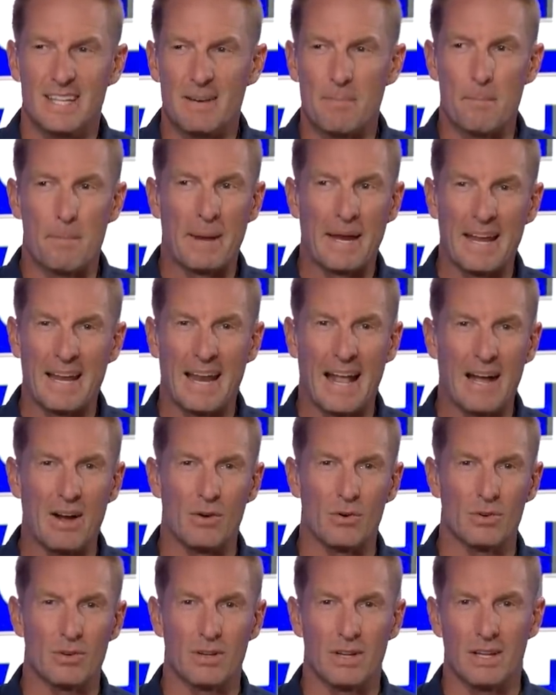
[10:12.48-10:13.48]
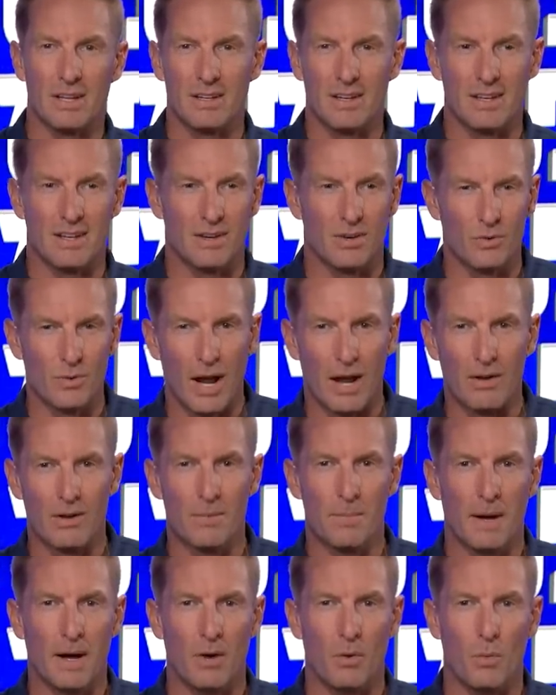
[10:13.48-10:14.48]
pan out in a
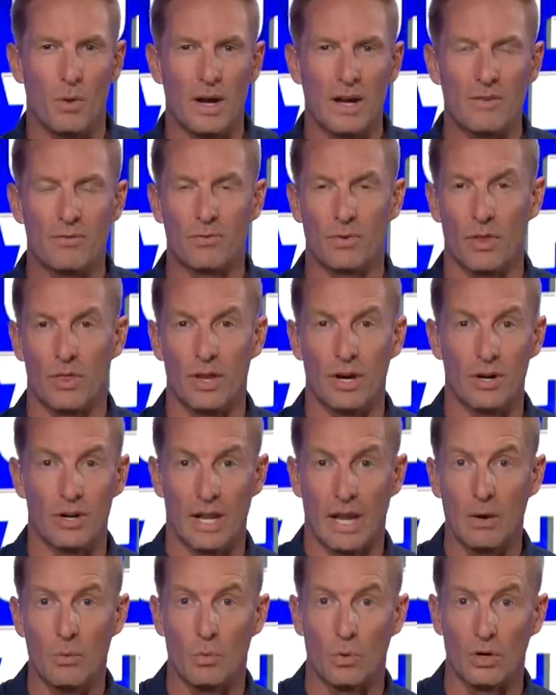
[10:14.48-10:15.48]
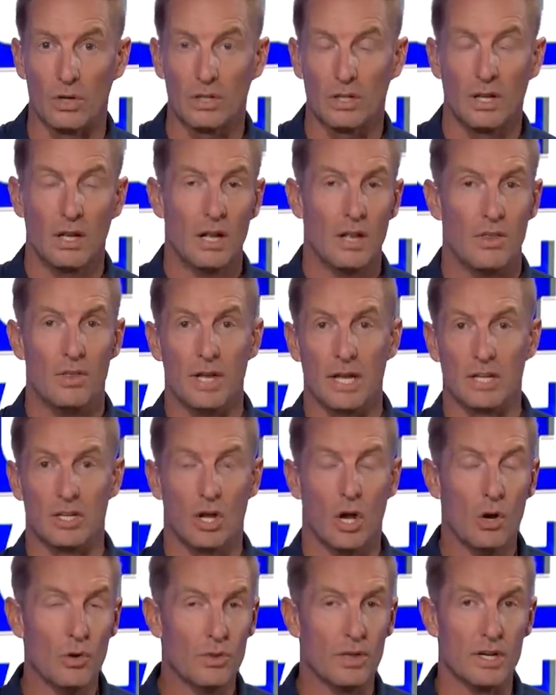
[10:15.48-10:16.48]
roundabout way for their network. They
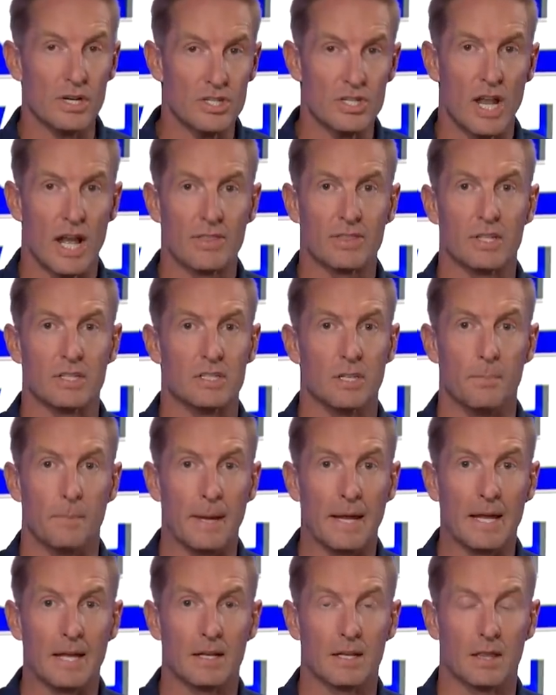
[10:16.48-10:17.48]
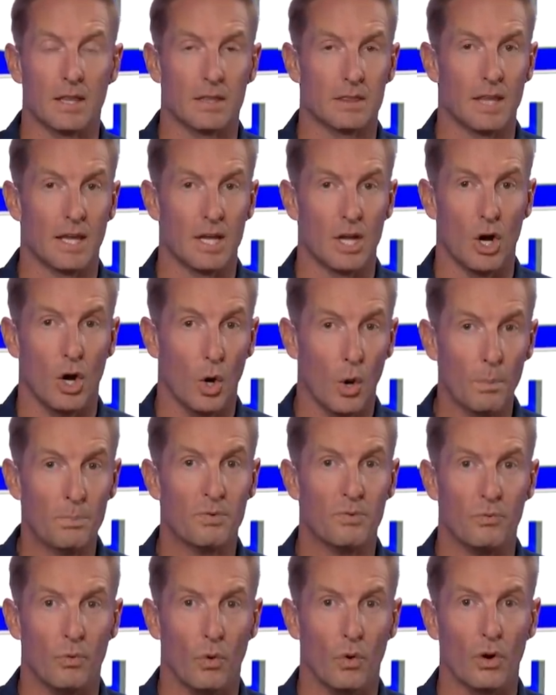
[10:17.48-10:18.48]
know there's not the demand that they hoped
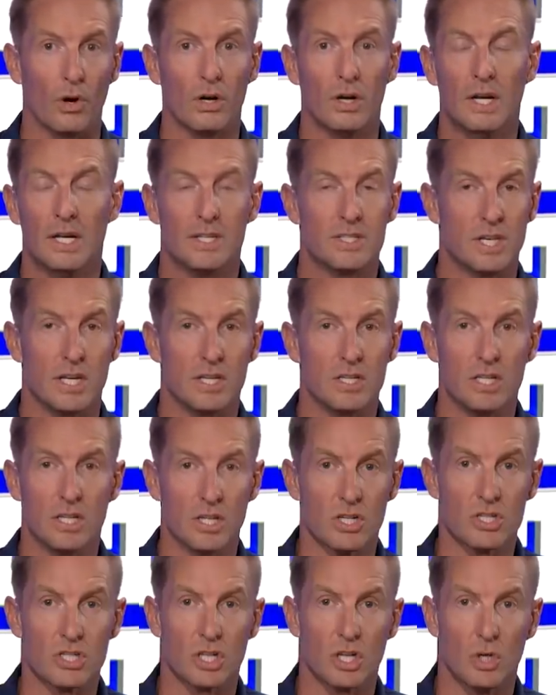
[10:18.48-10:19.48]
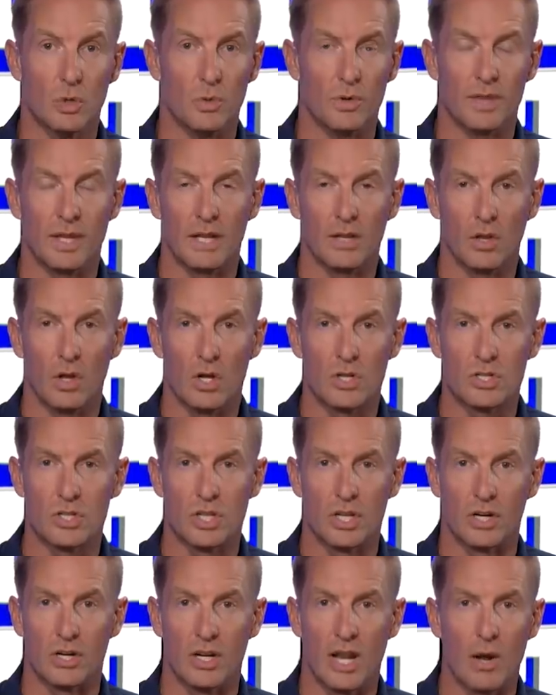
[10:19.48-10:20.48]
for 10 years ago when they launched
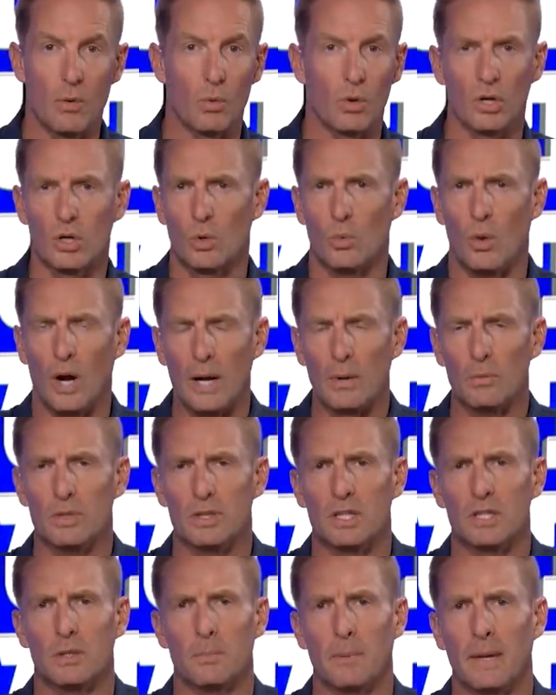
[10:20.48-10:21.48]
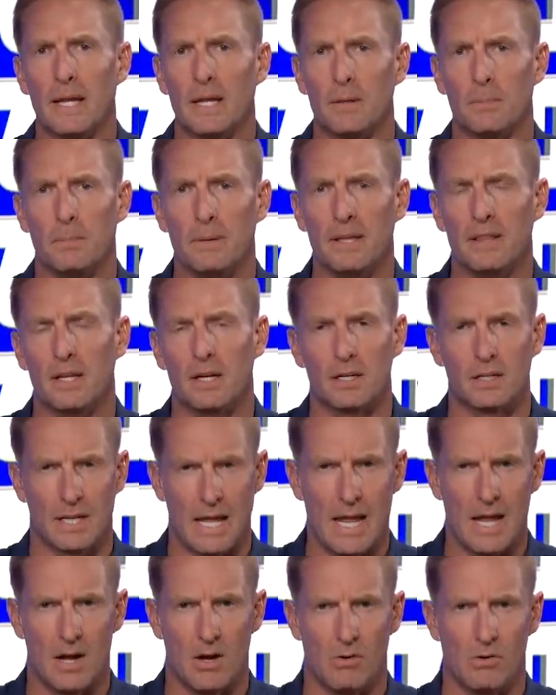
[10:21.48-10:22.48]
their network. Why would the demand be there
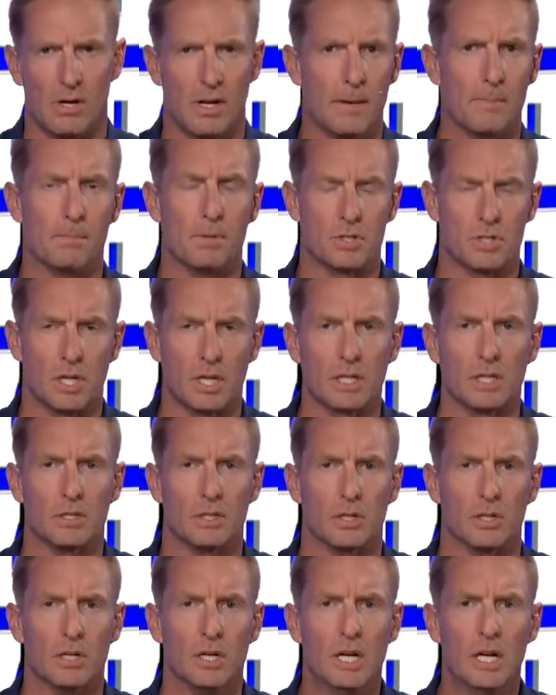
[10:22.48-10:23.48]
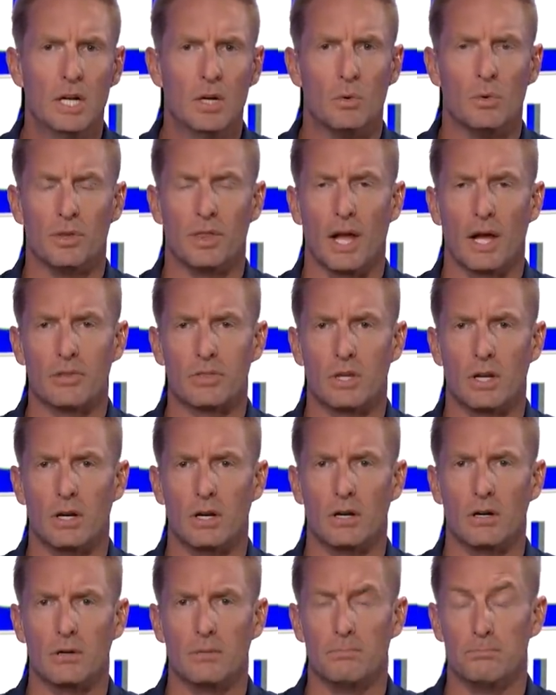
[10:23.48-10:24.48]
now? In particular, without
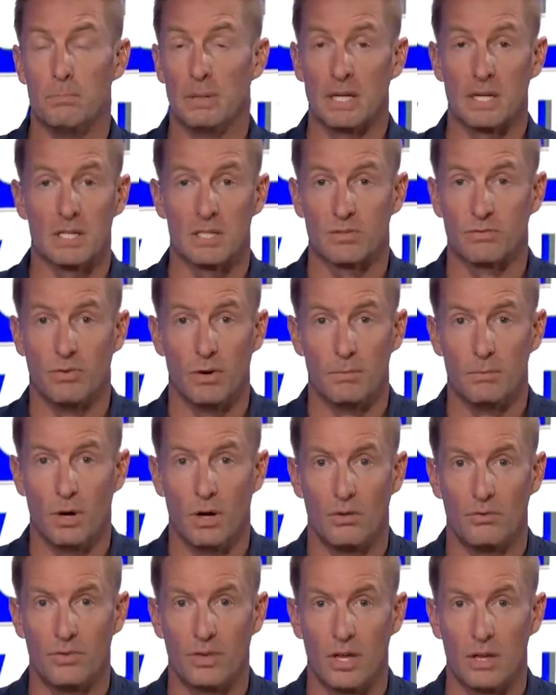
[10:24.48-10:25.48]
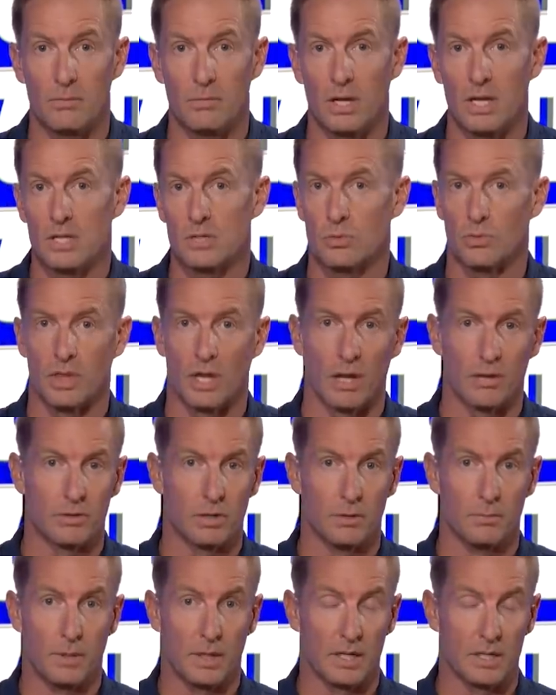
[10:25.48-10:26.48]
their biggest football fan base, without
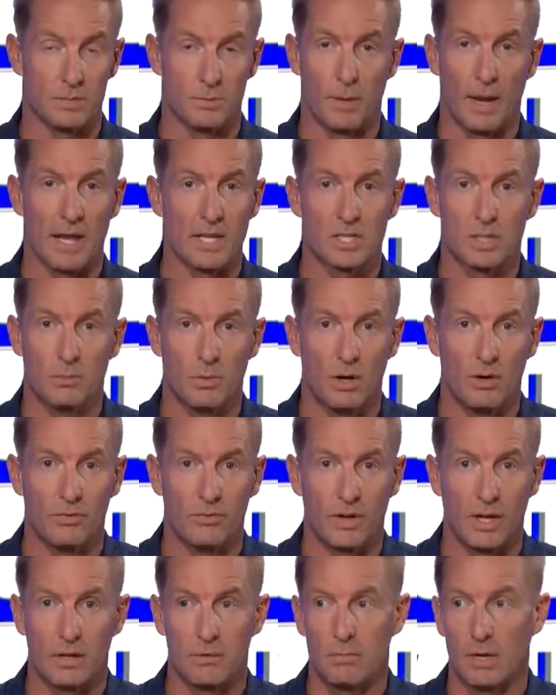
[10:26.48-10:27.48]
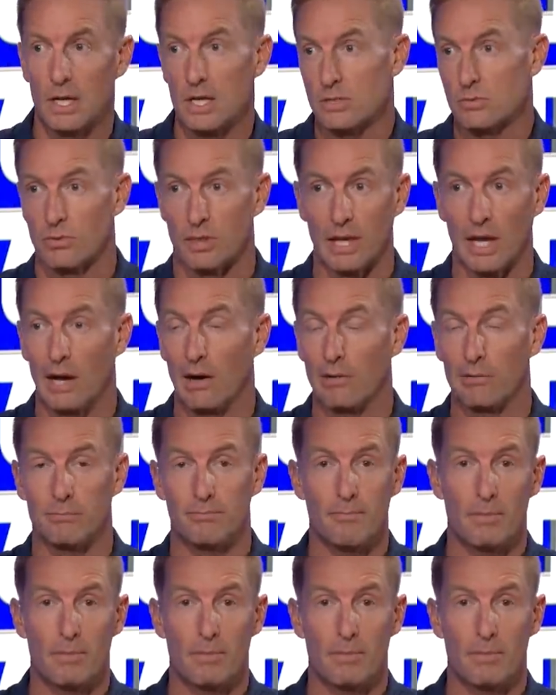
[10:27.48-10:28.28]
their biggest basketball fan base, without